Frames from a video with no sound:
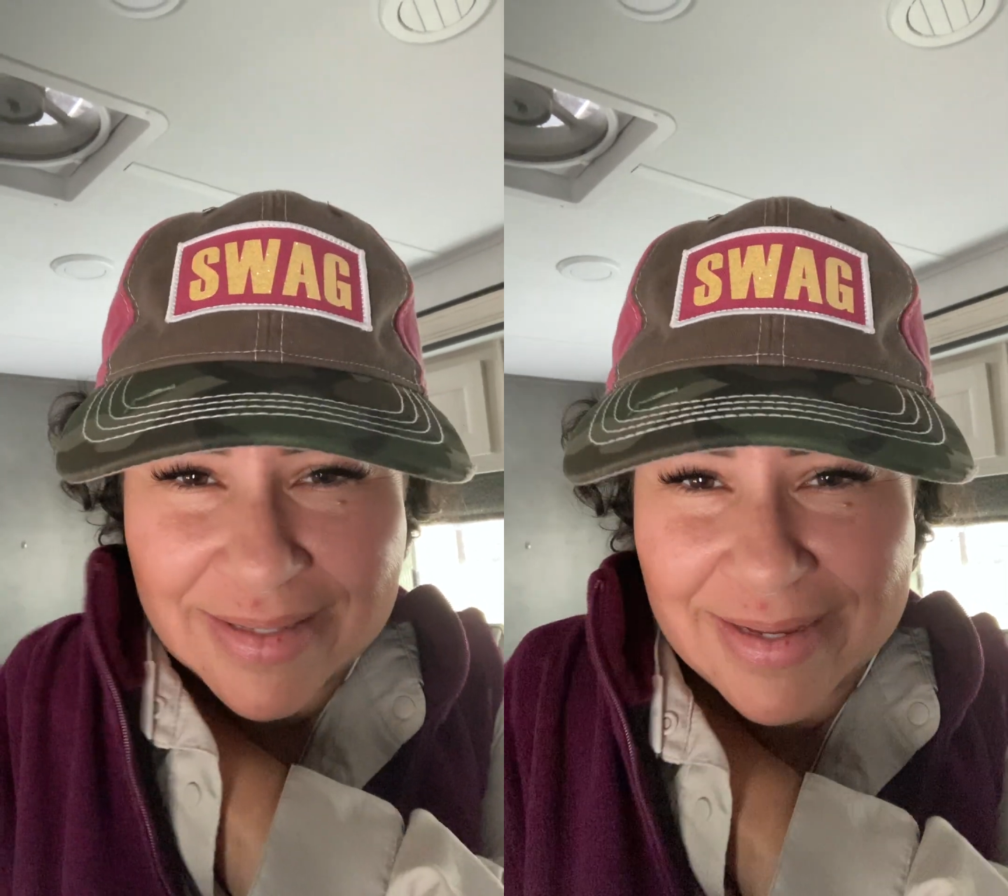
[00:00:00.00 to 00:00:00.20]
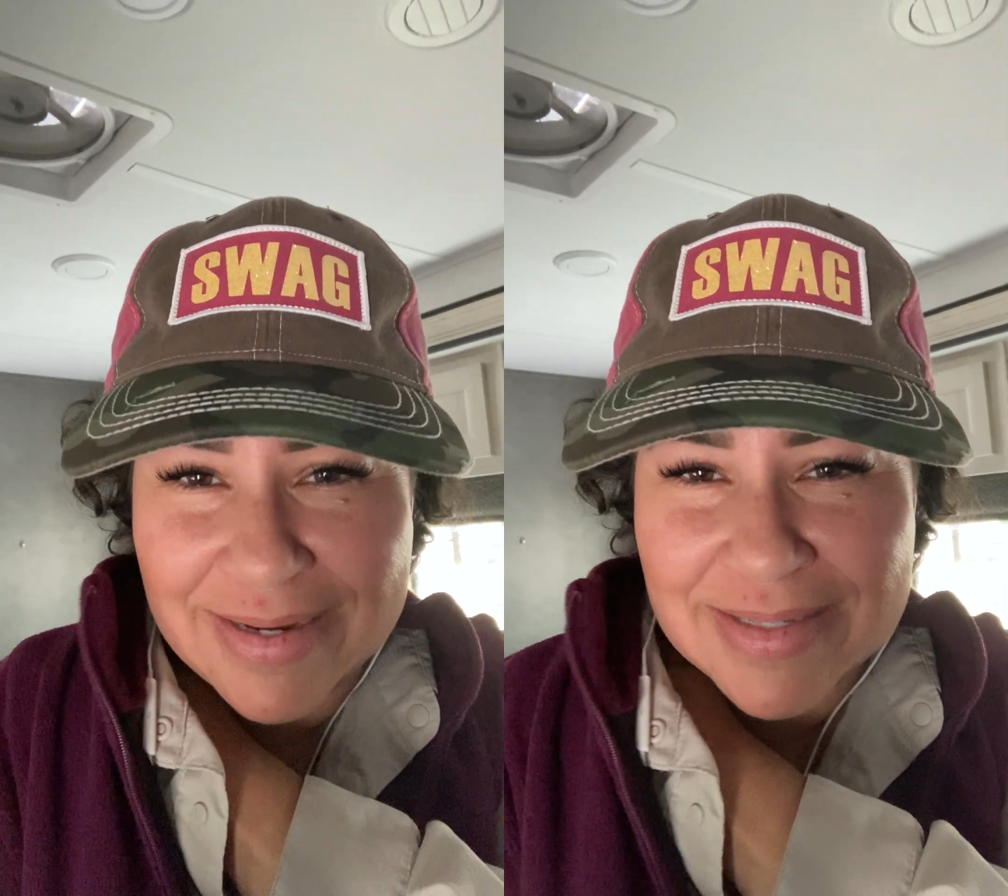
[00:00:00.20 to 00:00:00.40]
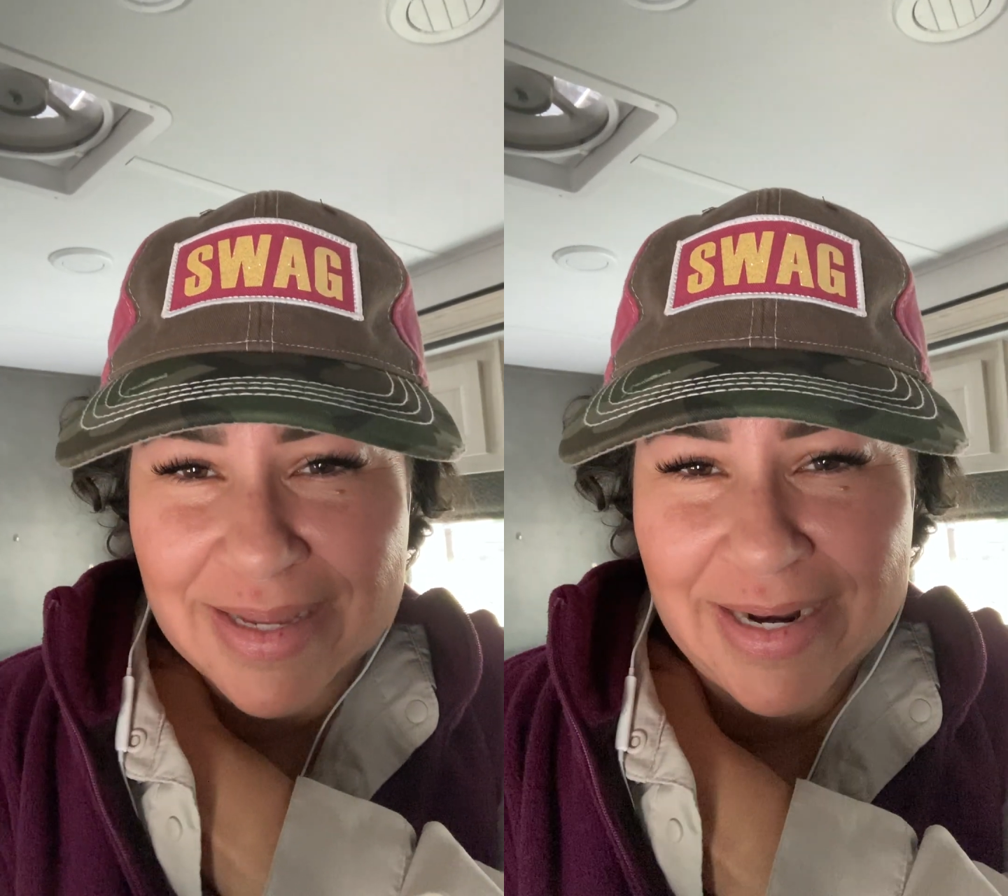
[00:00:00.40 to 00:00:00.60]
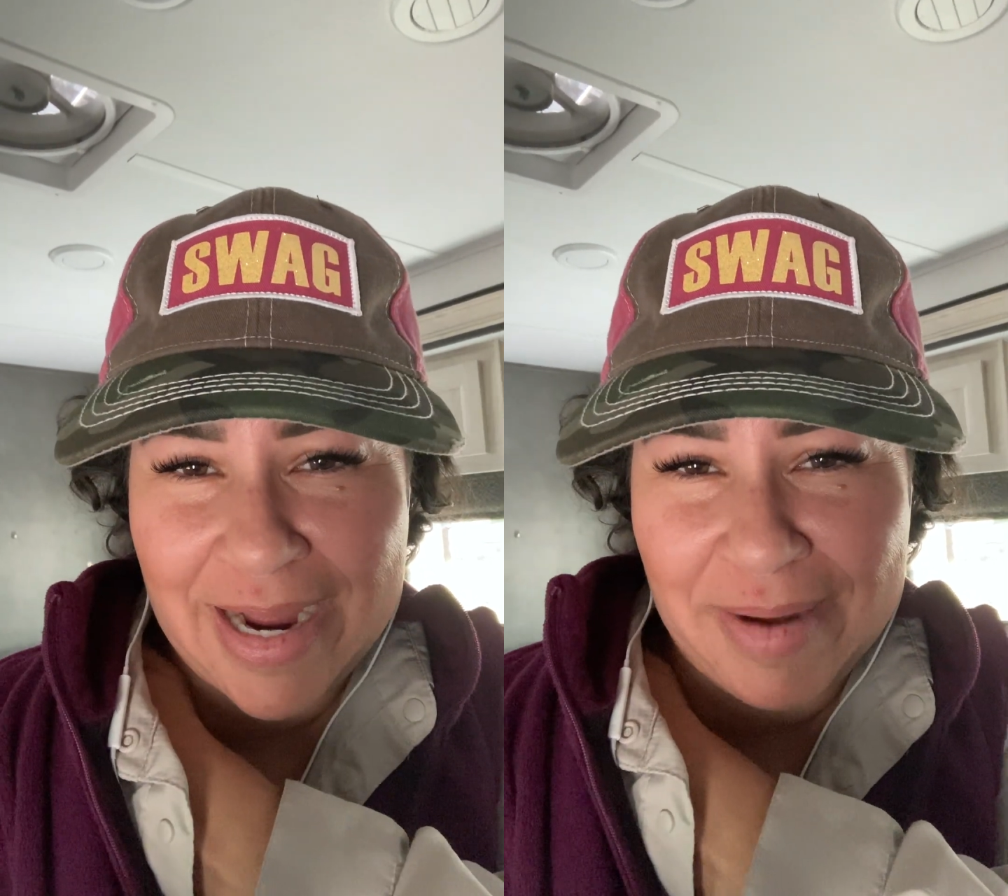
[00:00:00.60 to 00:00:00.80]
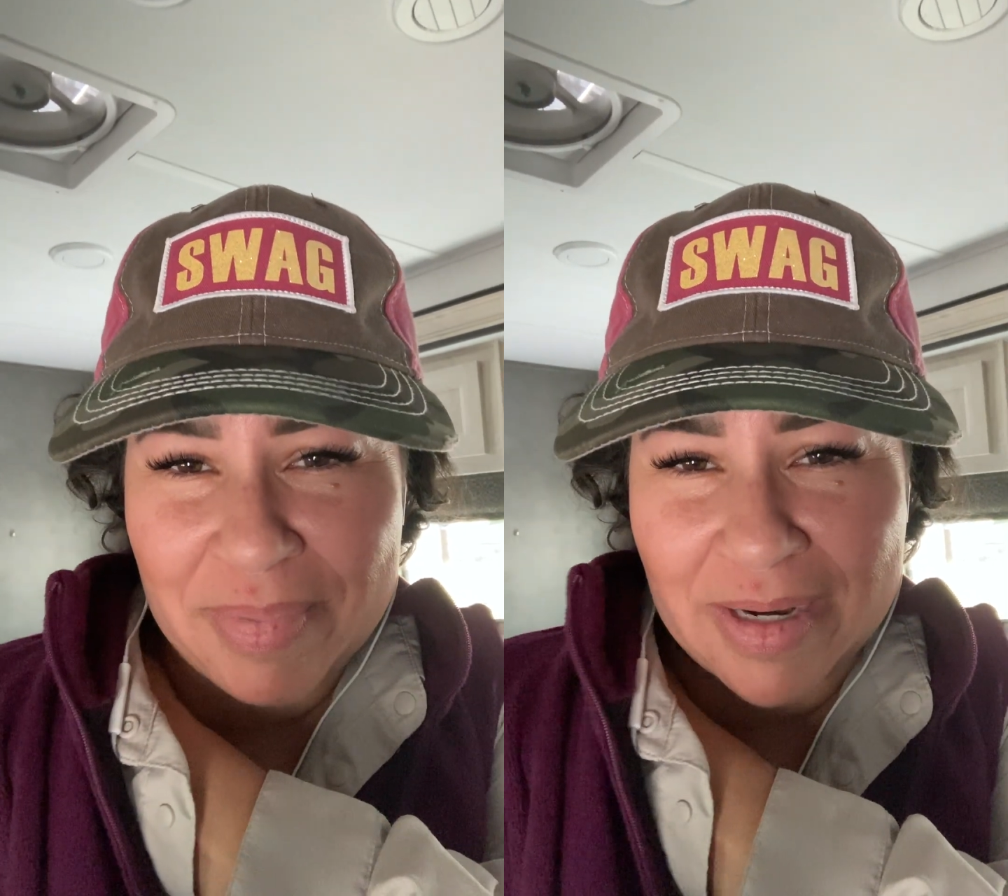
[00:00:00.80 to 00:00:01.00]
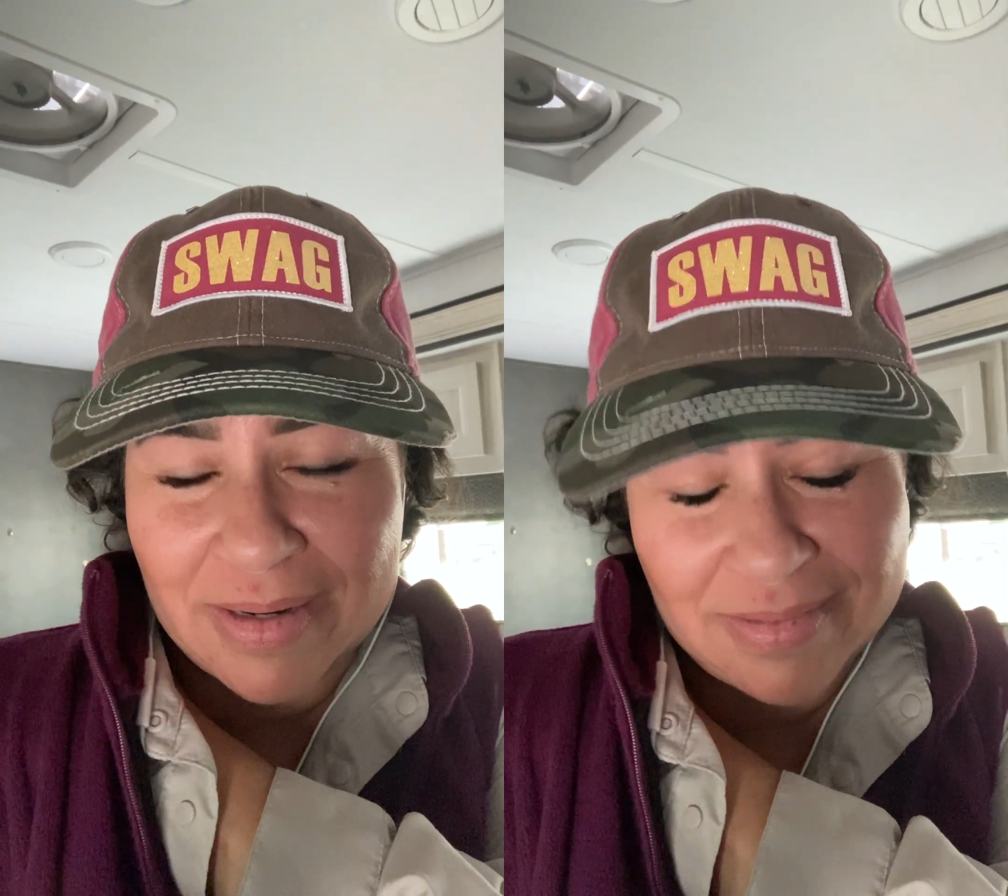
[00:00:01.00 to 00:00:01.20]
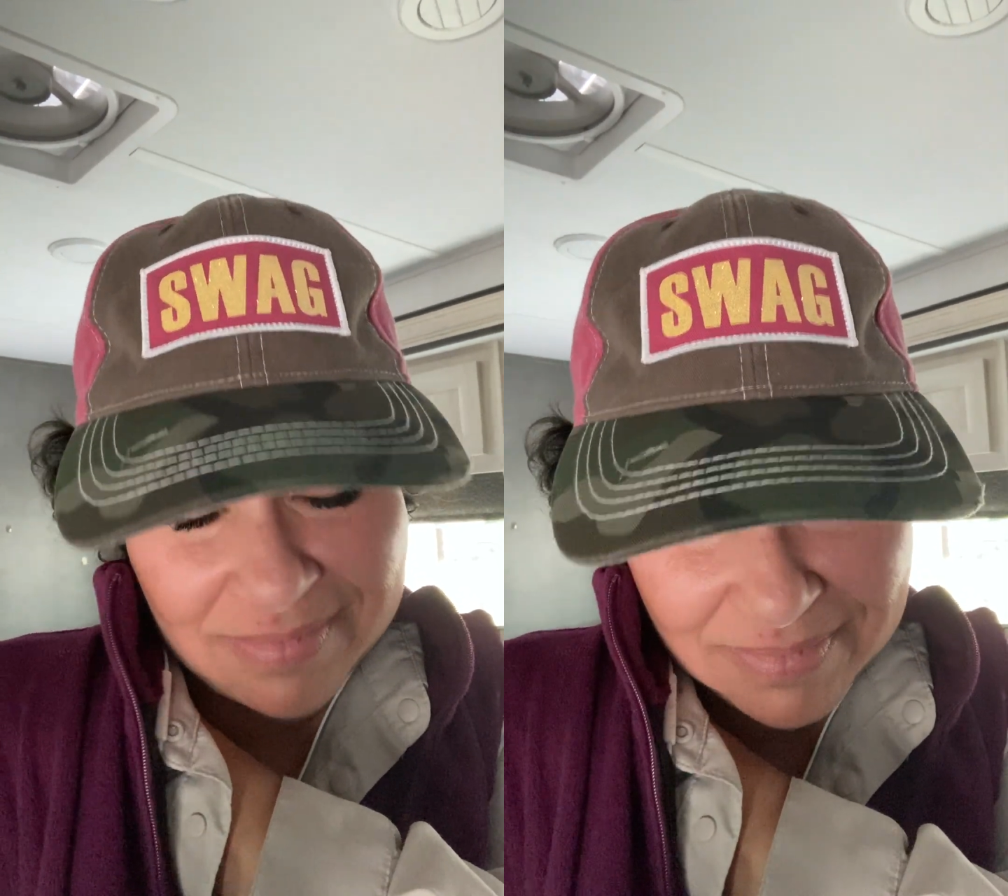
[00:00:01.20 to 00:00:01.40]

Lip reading: things that happen, it